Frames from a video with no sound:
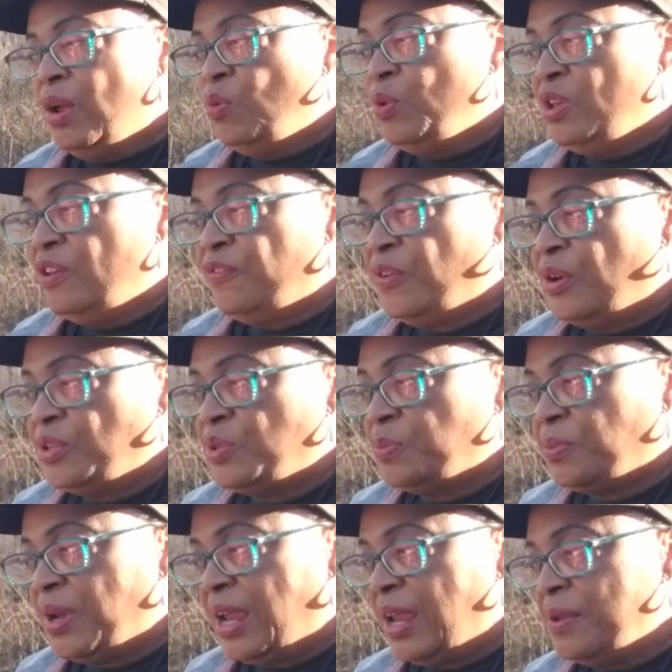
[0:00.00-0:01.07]
When you first
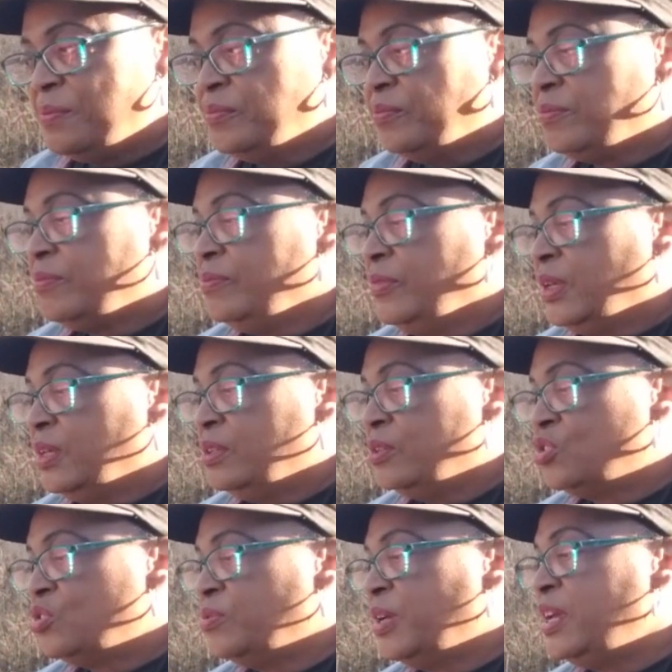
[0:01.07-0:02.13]
spray the
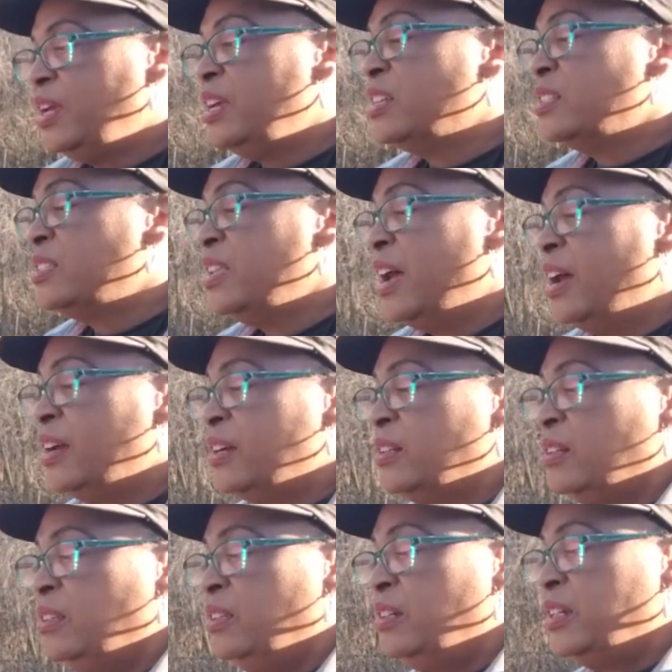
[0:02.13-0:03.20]
tree, it's not going
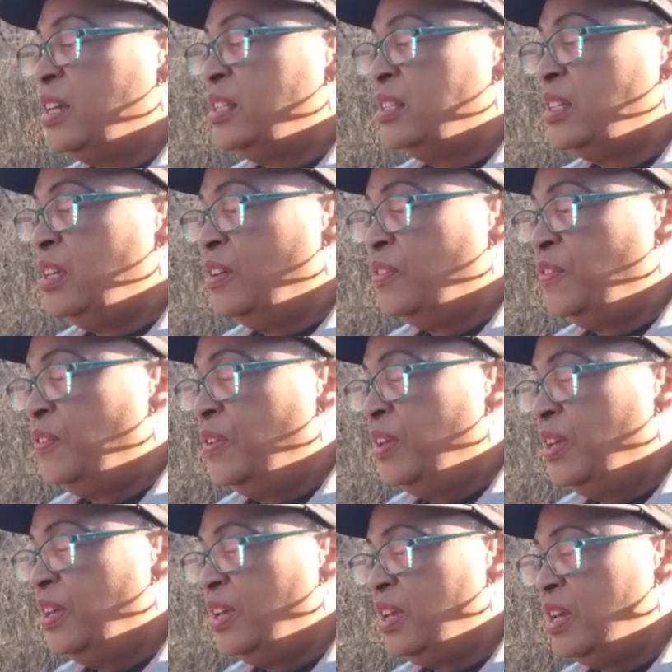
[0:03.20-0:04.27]
to look as if
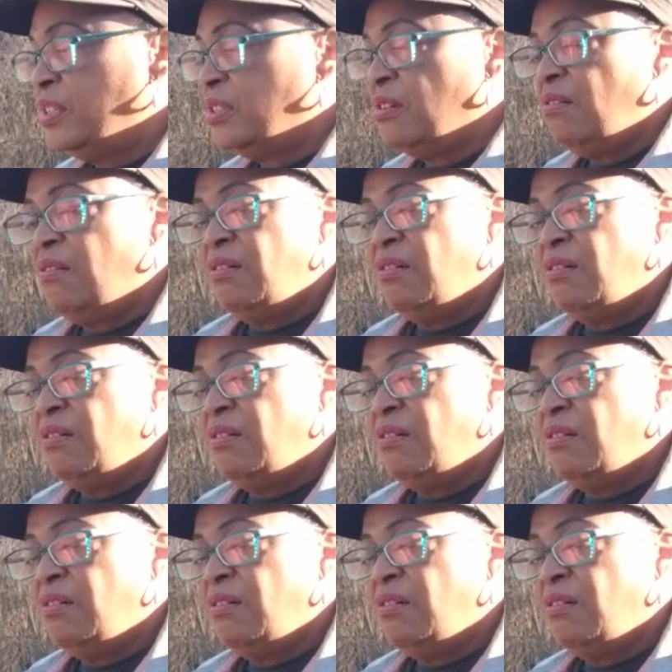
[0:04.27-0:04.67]
it